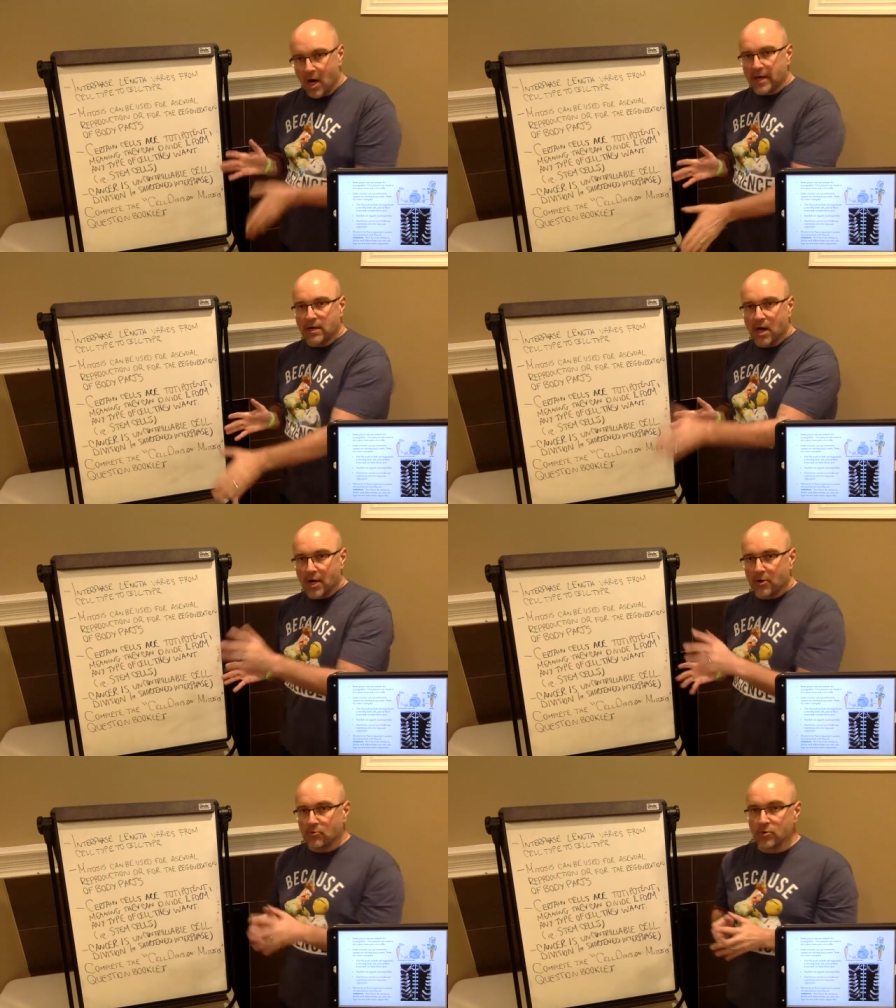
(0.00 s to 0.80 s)
on a,
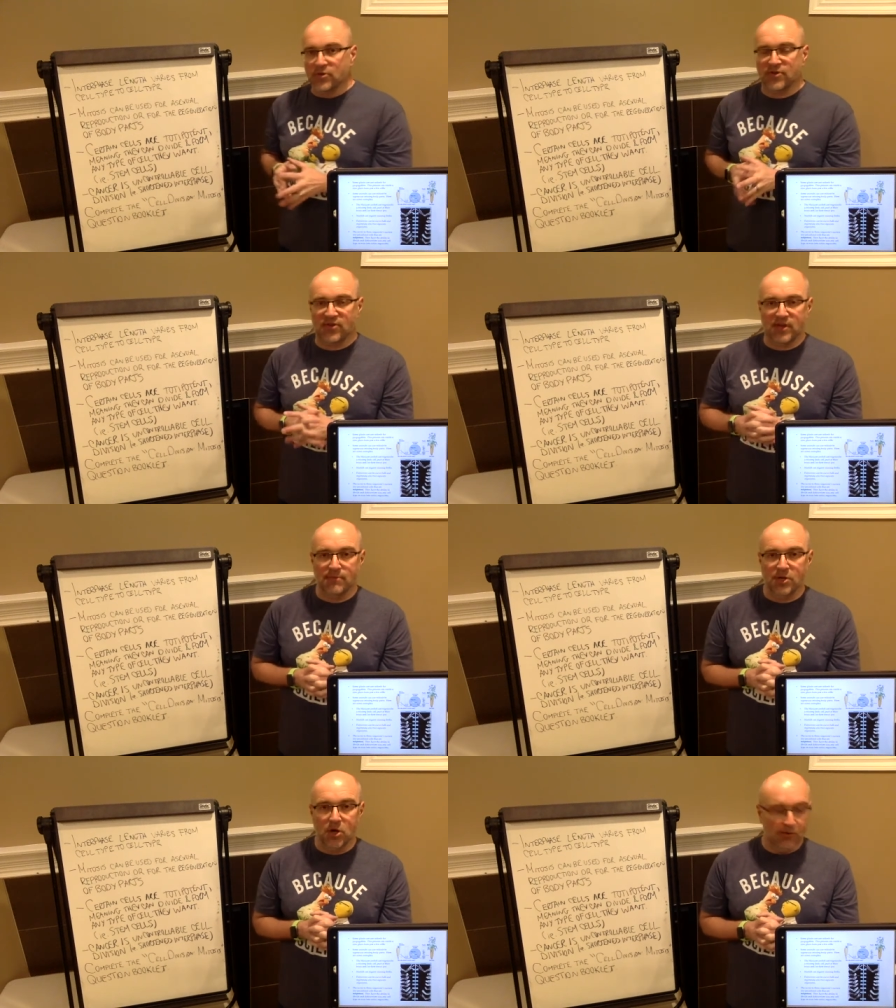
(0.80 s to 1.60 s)
on a root
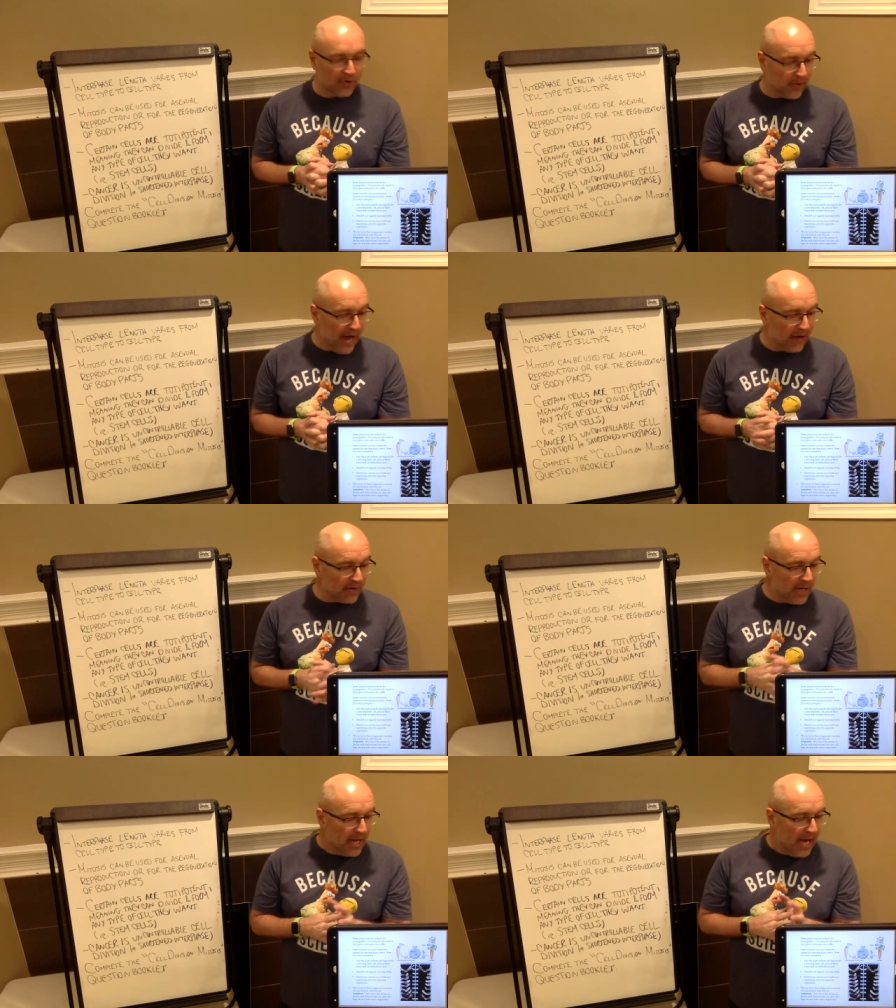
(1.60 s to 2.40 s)
system below the
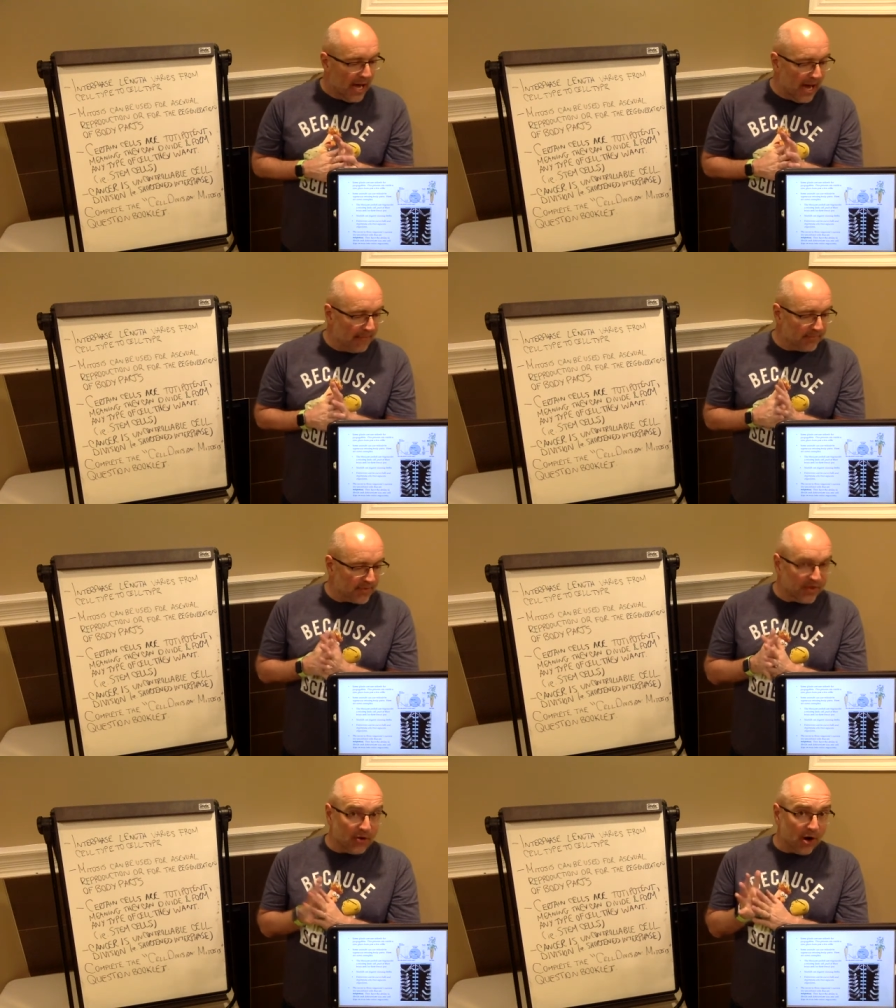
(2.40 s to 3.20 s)
ground. Um,
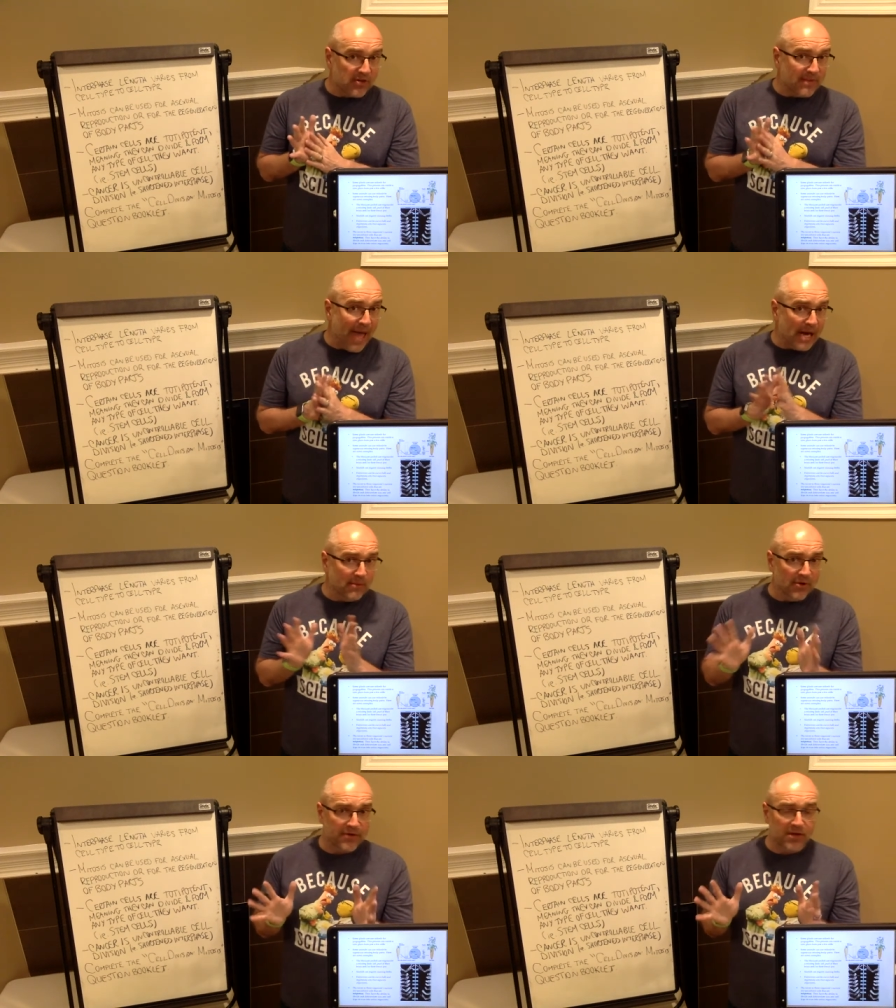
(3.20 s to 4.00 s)
there are some
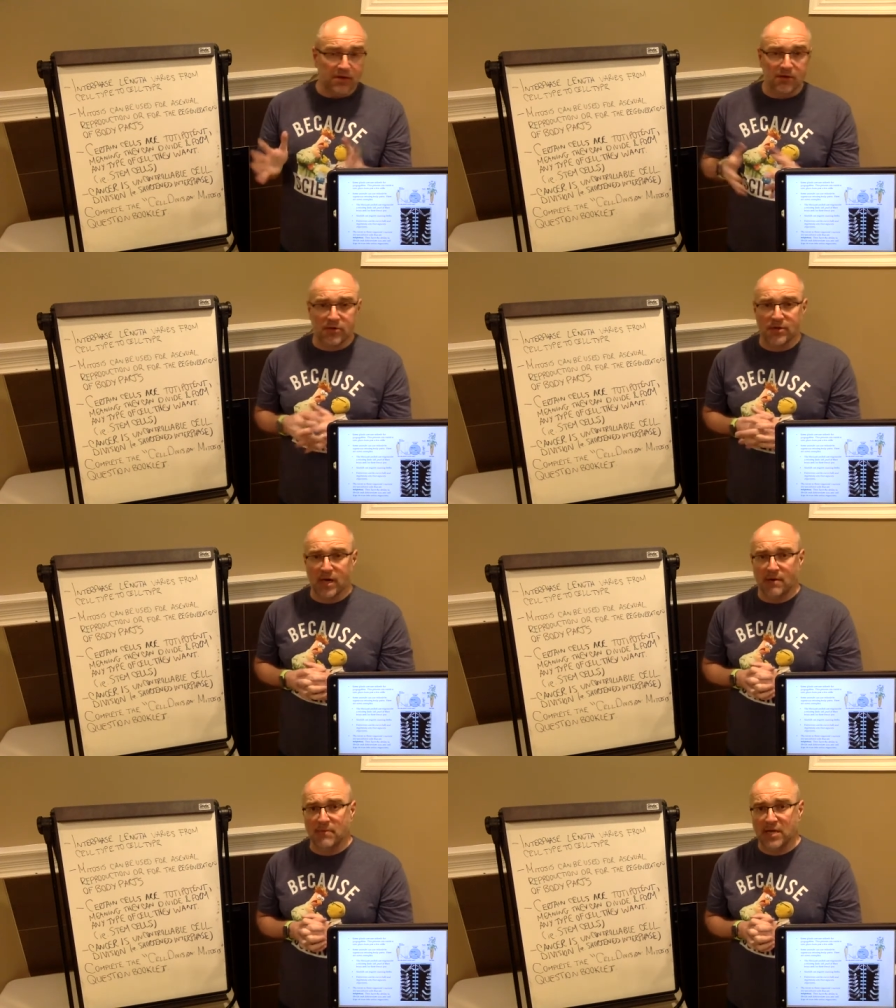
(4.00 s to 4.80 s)
animals that use
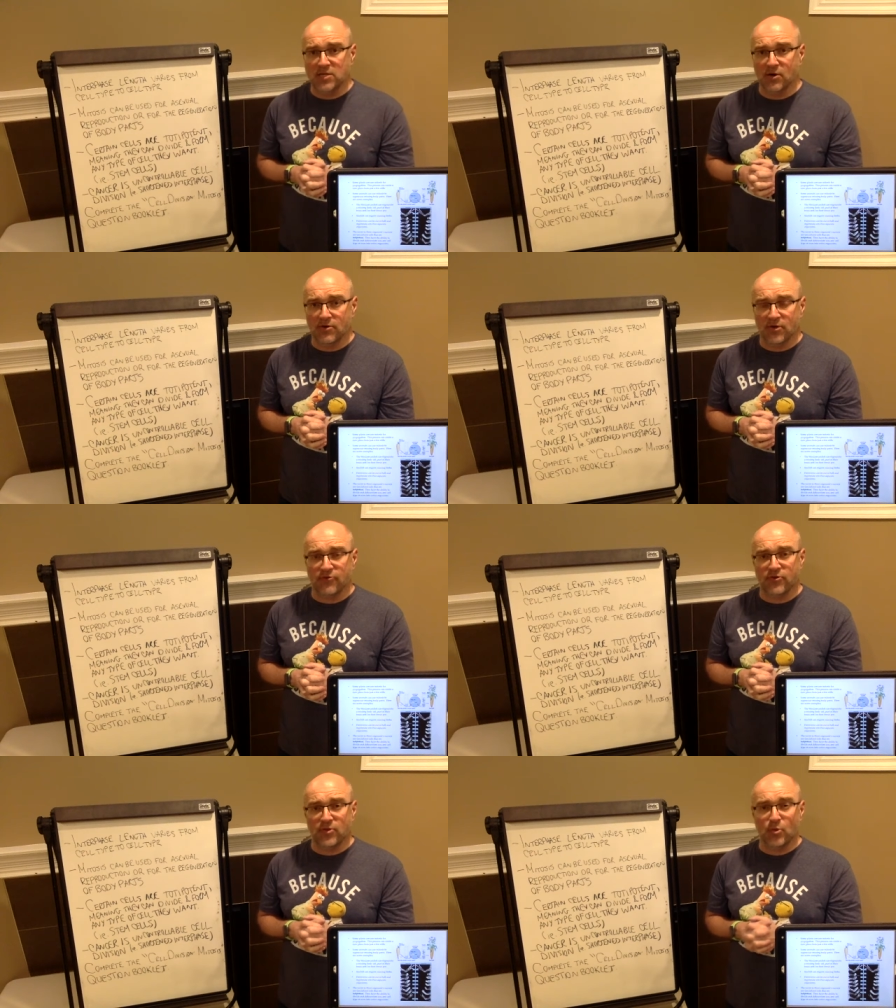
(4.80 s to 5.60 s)
uh, mitosis
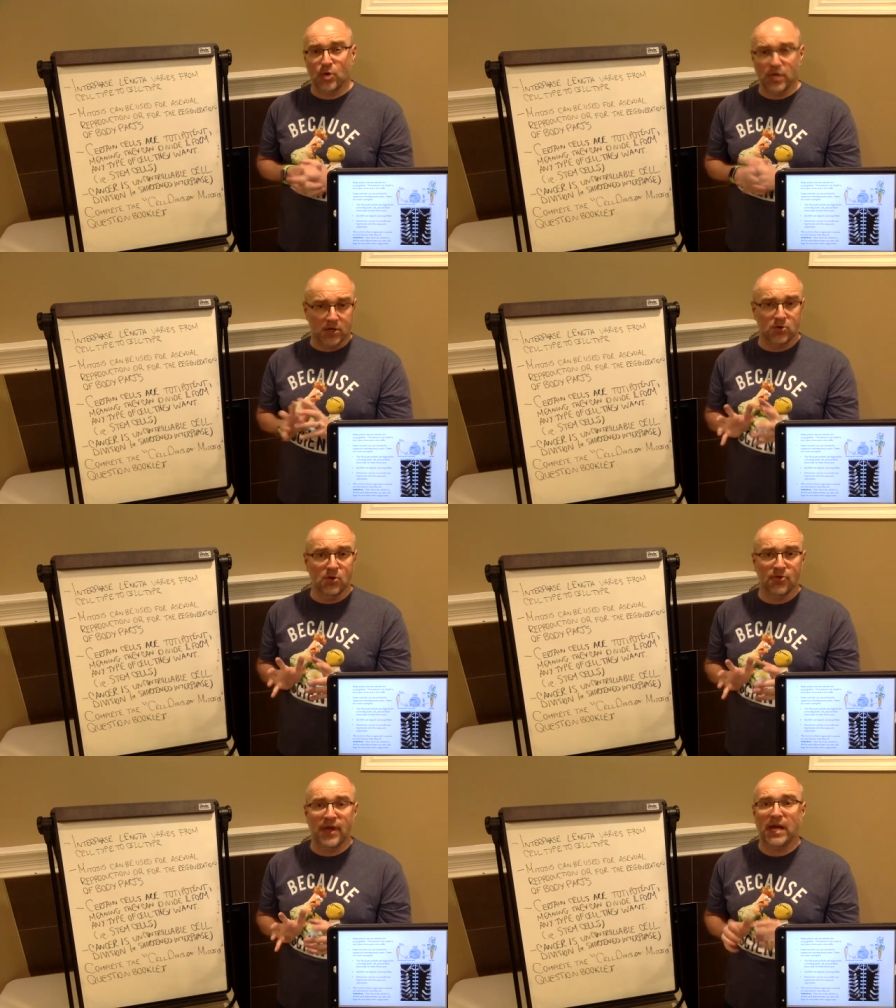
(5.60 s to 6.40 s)
for some really
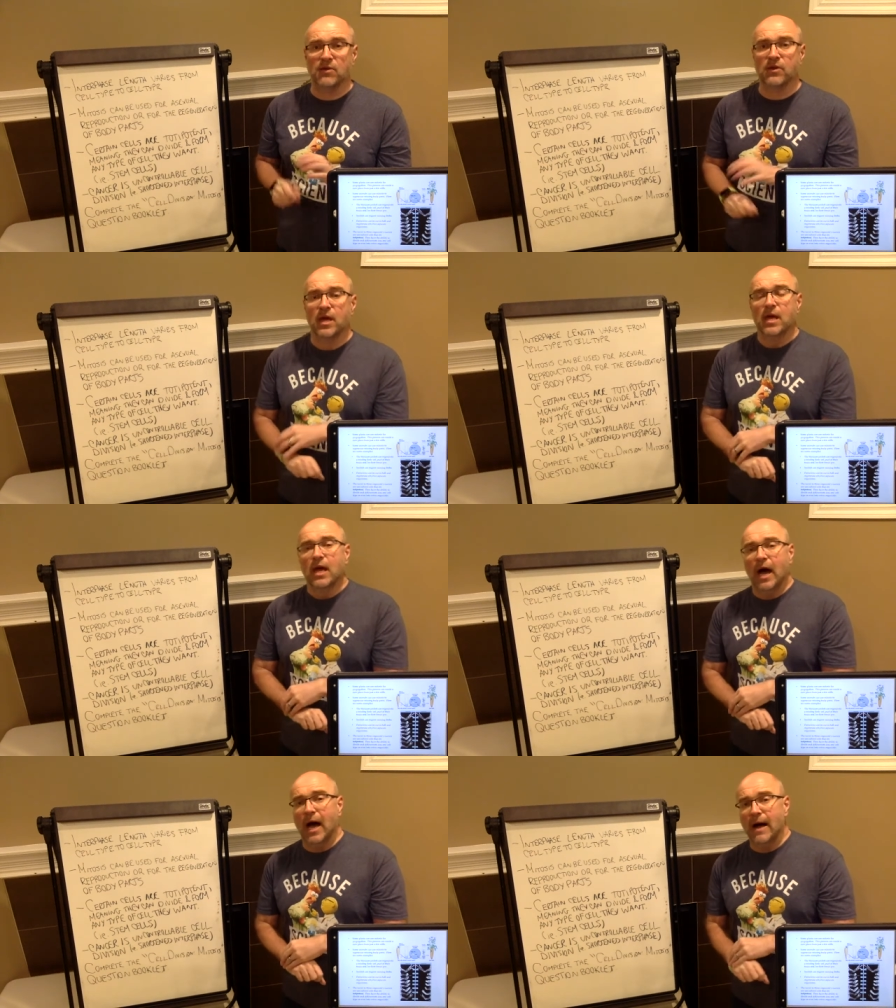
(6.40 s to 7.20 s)
cool things.
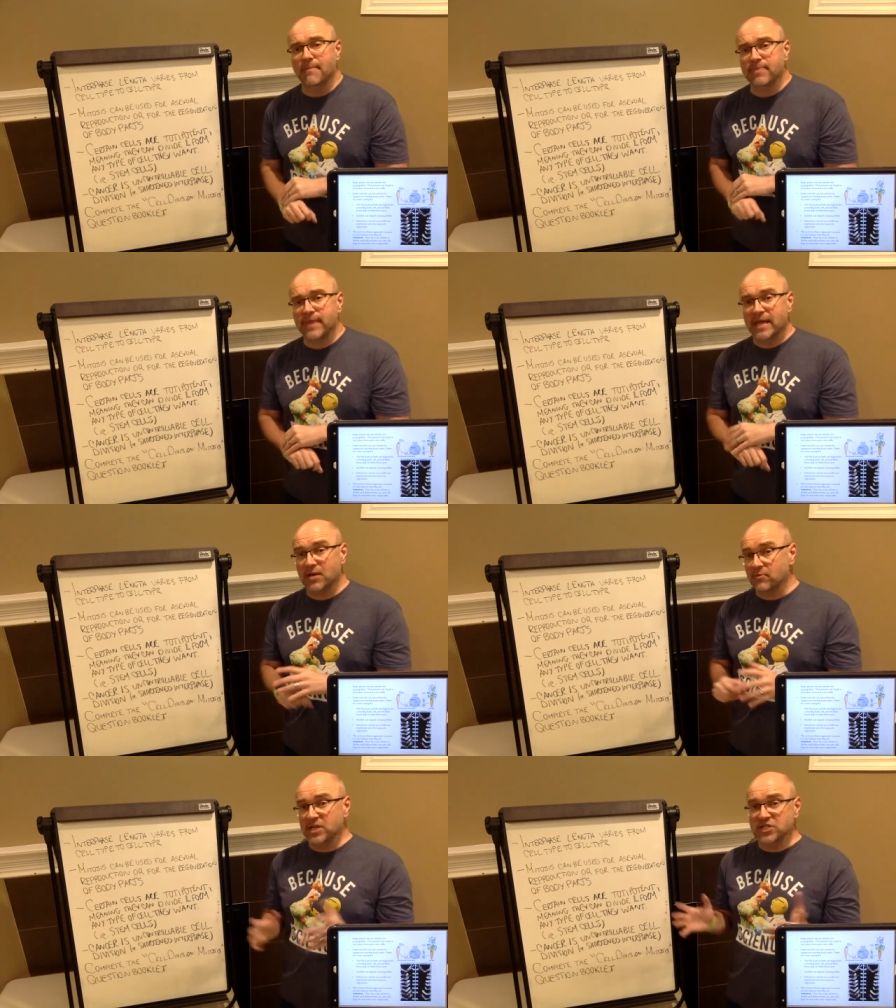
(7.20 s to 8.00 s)
Uh, they
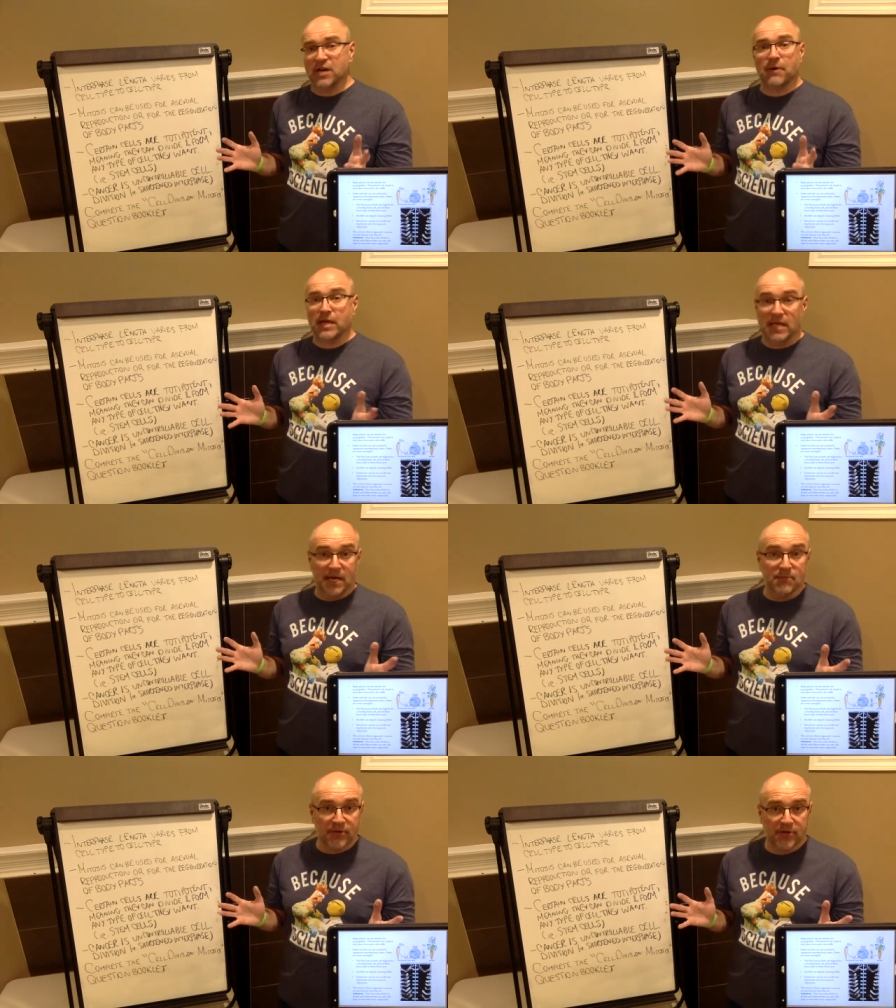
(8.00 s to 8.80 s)
can regenerate
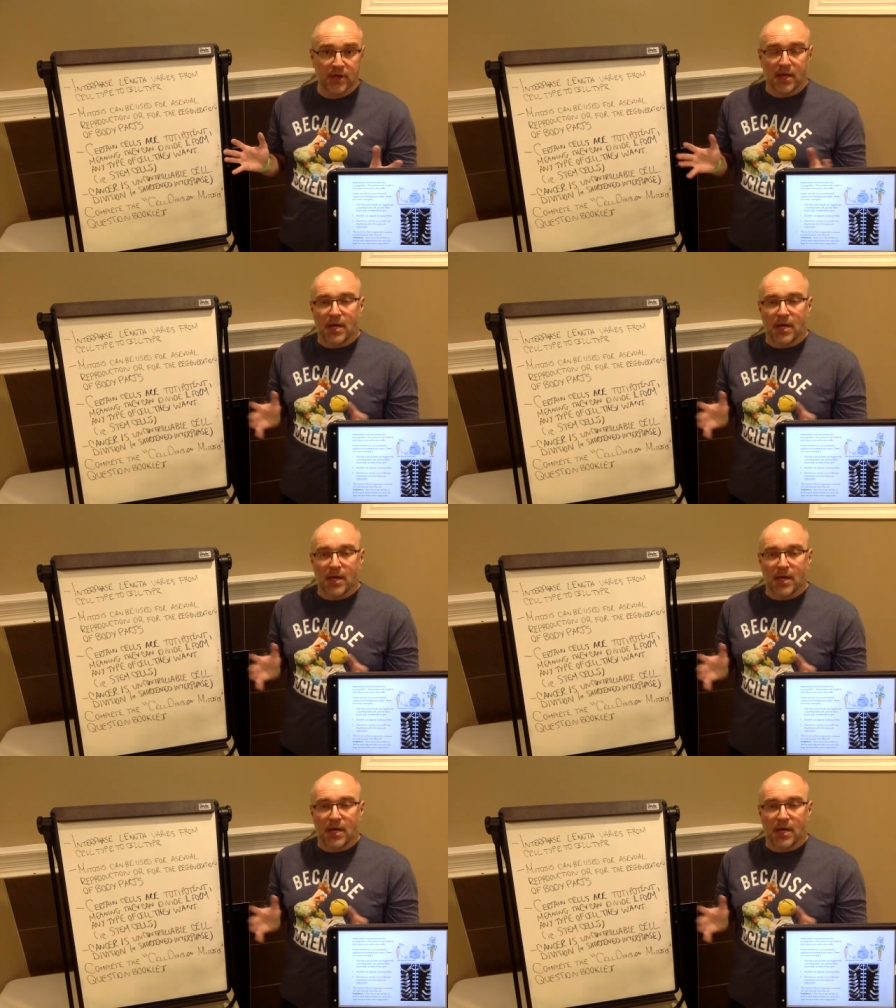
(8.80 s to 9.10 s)
limbs.